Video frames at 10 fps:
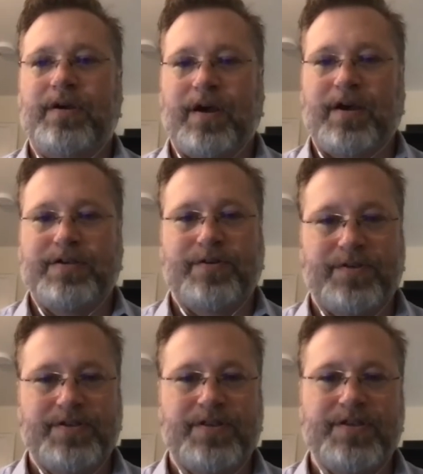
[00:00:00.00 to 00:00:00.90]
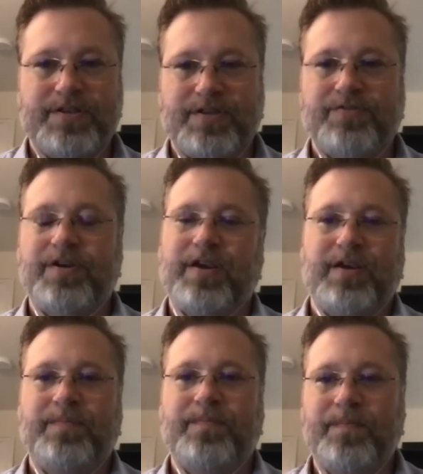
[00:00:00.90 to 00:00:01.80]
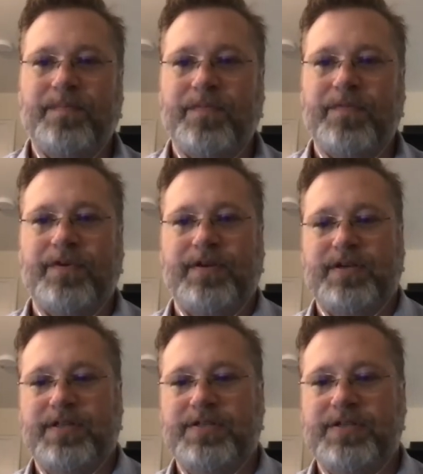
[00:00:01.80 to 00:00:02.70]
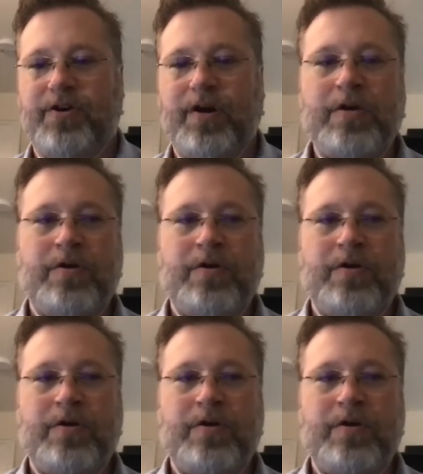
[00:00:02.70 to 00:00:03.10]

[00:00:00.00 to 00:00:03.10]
uh, so this, this is a tricky thing to consider